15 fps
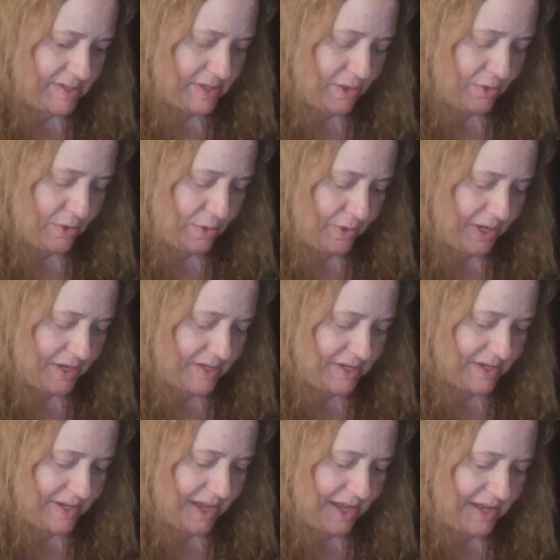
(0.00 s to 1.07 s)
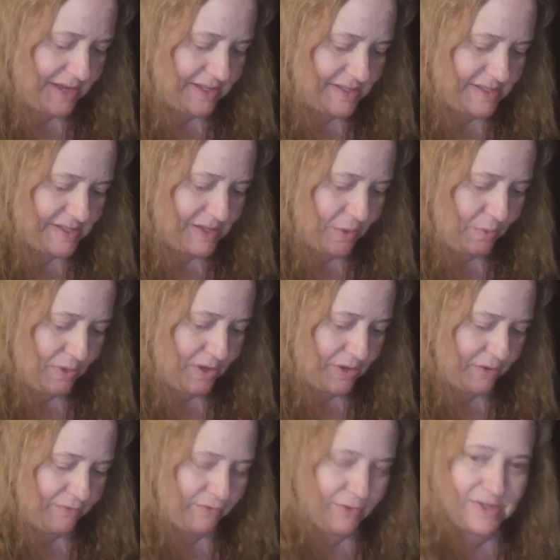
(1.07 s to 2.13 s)
so quick tonight. It's so
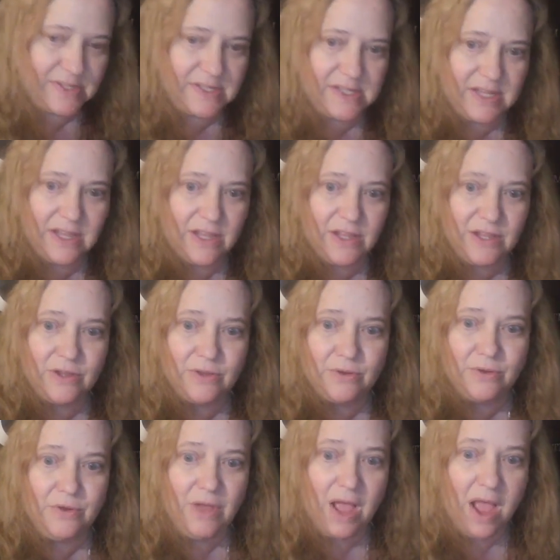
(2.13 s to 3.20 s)
wonderful to see you.